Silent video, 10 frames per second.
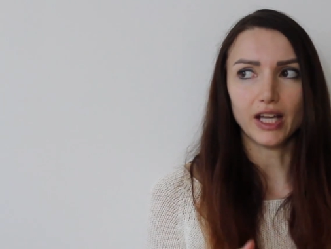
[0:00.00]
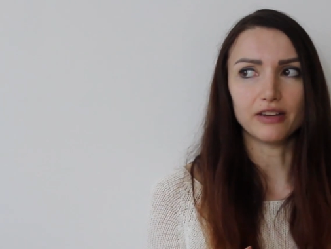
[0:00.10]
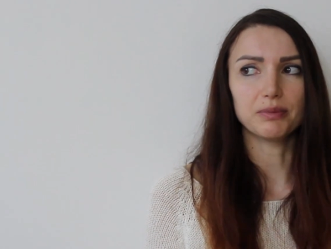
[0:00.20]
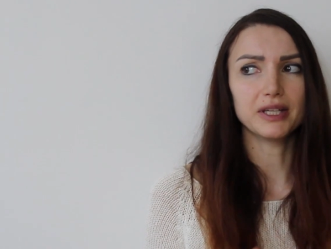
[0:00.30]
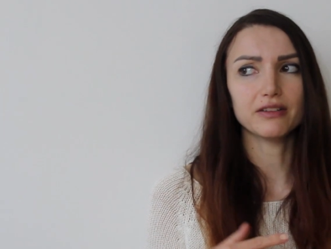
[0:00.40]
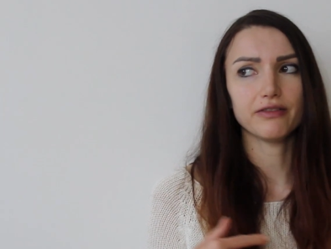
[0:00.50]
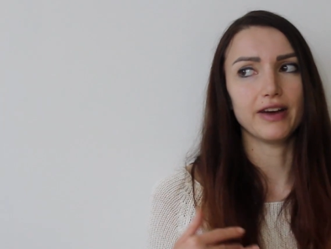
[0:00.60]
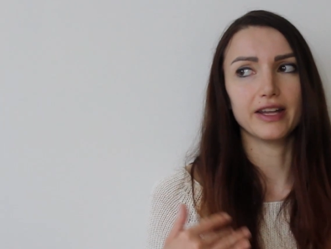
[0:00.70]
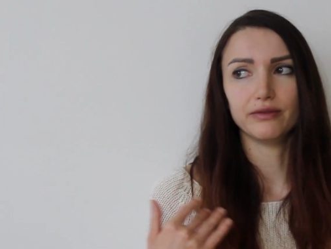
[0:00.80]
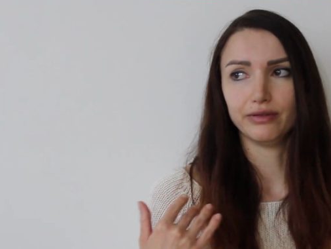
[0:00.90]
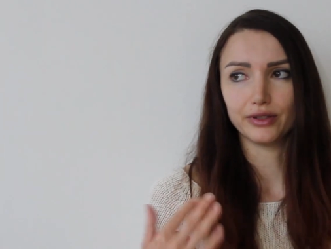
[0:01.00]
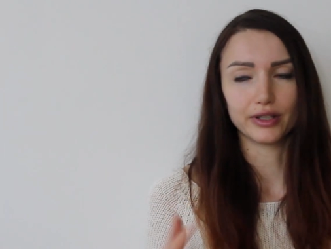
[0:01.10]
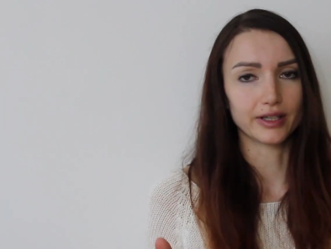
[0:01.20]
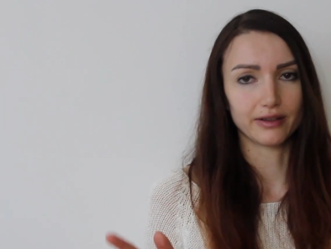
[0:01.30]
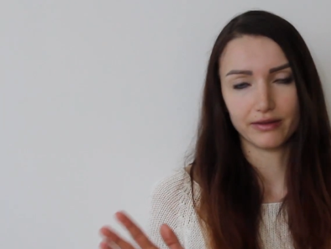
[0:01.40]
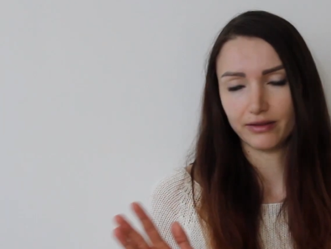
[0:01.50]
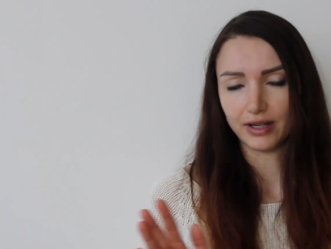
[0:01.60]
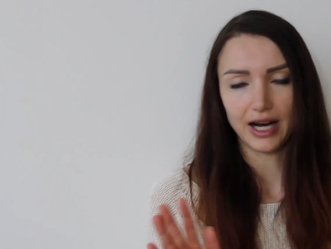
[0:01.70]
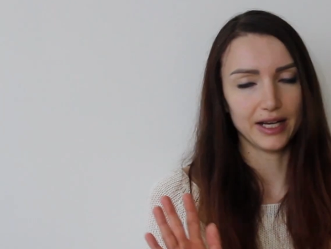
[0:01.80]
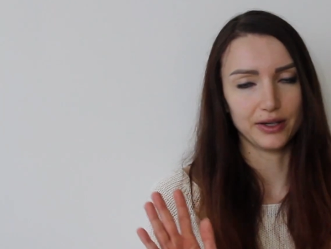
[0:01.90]
I've been a fan for
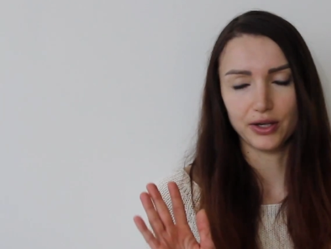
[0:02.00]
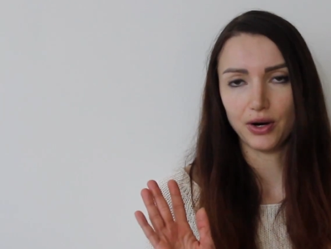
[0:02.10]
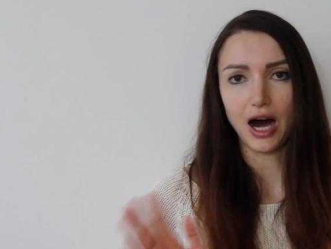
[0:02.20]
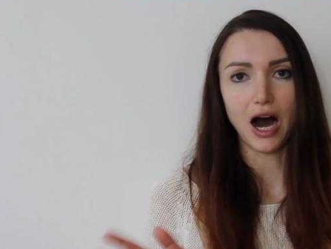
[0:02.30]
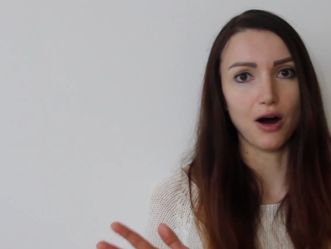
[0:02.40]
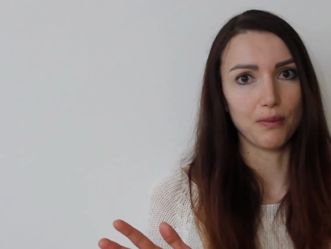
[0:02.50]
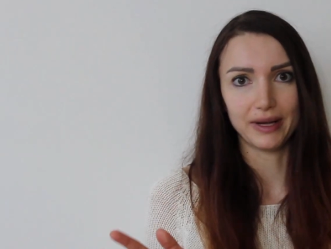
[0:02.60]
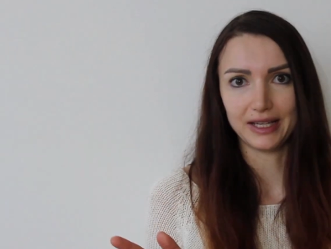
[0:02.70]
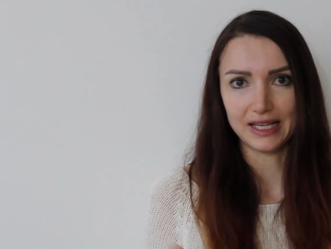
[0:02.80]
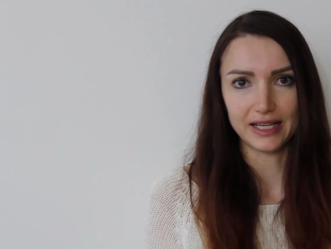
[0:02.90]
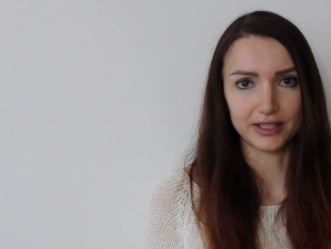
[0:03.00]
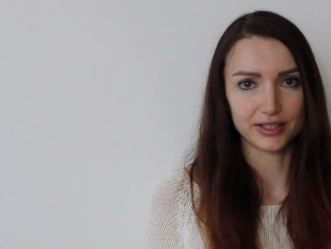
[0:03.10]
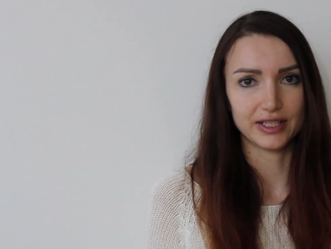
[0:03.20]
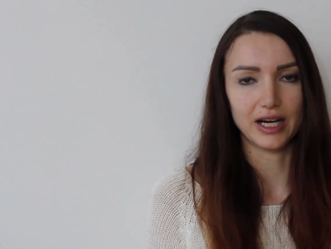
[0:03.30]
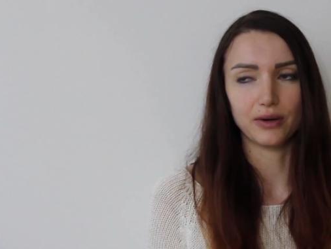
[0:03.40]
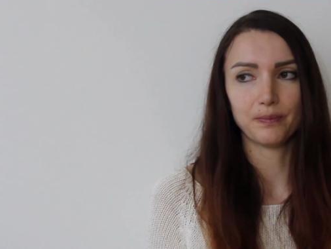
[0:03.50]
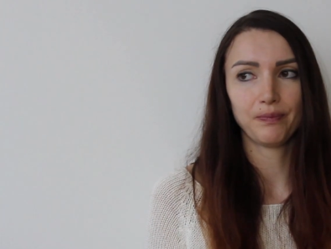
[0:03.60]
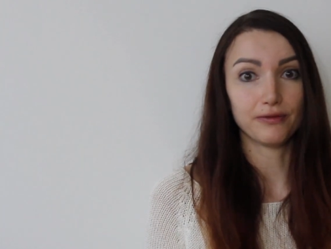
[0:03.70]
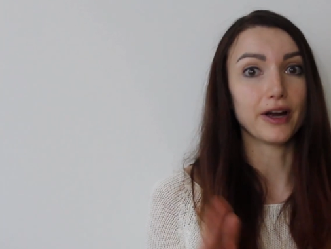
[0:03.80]
I don't know how many years now,